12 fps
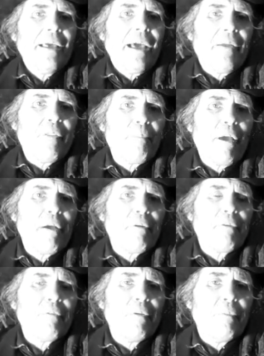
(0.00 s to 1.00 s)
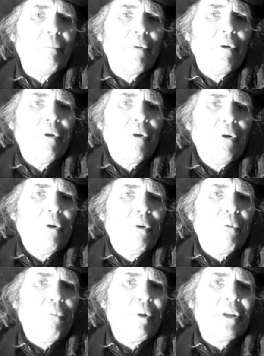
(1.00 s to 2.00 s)
and the pair of them
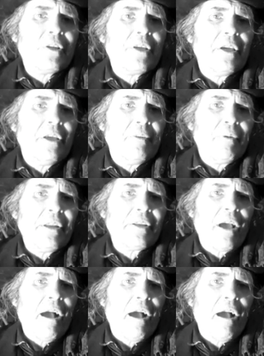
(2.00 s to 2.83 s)
went